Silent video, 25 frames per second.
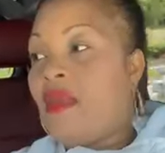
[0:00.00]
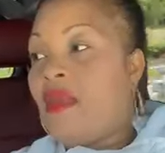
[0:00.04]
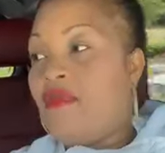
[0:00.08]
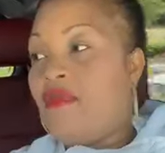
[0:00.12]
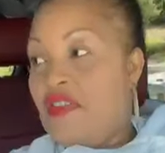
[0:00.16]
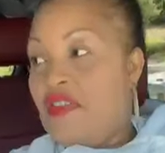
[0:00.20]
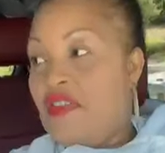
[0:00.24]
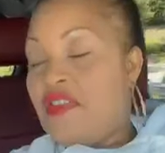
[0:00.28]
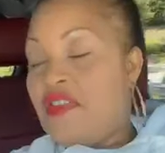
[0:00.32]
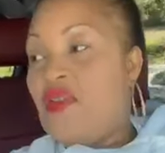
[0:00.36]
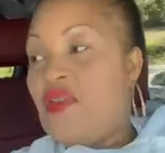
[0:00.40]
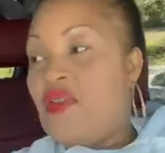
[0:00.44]

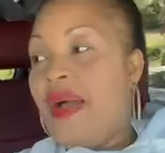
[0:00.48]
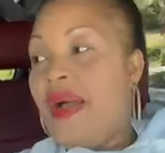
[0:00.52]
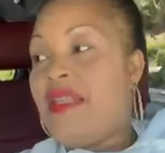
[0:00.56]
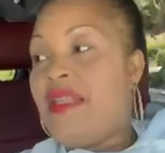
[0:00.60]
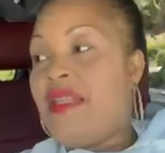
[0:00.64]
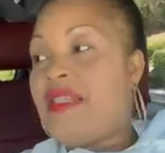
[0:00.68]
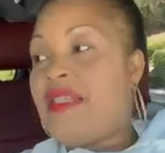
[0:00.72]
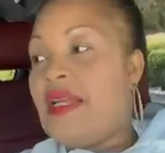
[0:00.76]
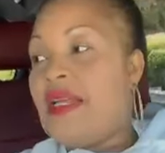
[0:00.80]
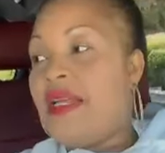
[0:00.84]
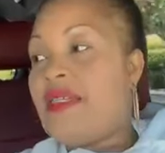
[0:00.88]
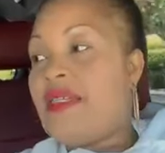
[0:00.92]
51
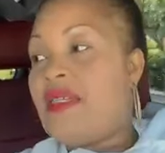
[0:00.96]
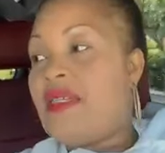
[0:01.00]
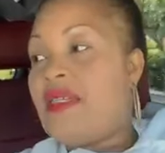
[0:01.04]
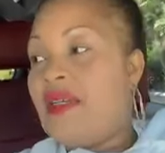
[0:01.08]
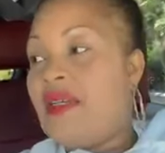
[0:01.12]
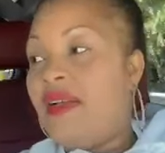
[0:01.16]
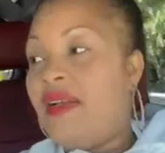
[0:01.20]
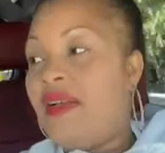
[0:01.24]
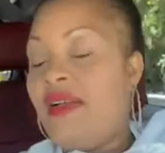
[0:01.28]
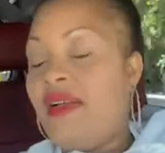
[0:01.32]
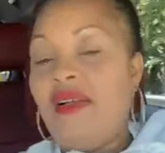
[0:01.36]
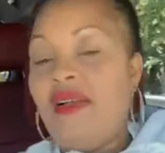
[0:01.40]
states.
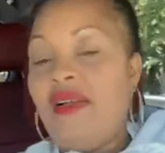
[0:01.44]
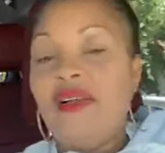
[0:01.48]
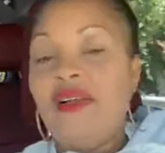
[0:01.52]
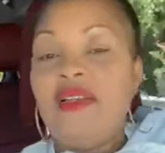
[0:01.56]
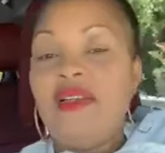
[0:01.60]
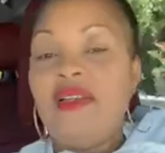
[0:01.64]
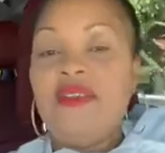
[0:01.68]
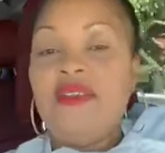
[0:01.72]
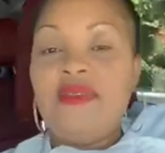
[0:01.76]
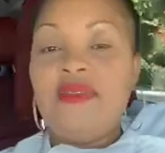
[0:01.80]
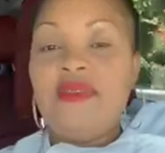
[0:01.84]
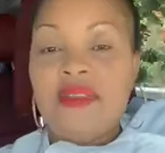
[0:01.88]

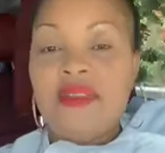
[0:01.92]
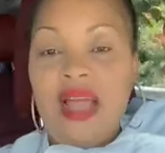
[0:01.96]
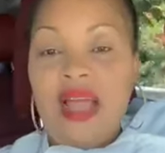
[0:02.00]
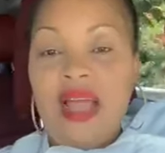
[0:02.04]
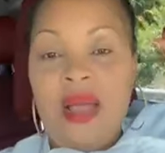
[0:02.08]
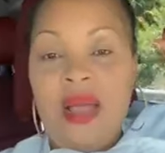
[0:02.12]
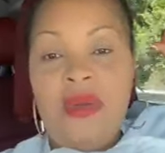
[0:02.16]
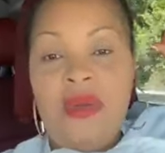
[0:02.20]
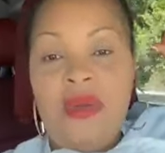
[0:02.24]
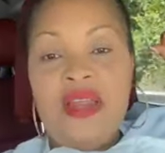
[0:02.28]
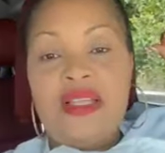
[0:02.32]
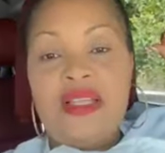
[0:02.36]

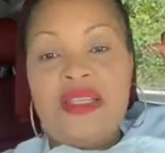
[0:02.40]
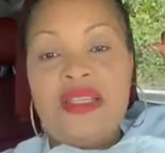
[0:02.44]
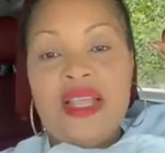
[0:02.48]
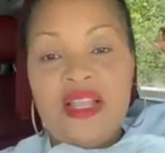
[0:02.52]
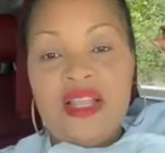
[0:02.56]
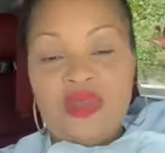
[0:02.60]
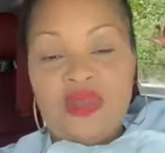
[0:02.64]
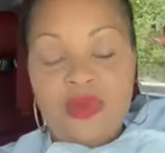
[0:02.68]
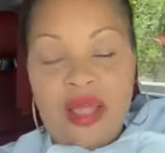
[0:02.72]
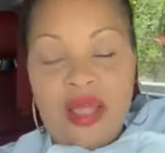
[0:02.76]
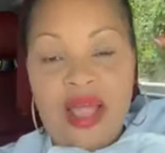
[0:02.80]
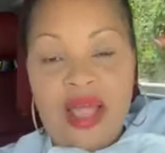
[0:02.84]
How many
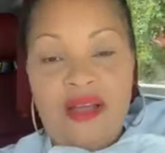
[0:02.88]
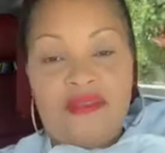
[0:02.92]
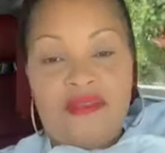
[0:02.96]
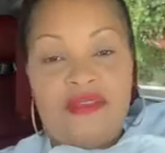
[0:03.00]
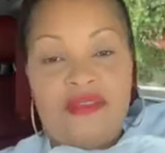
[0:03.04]
states we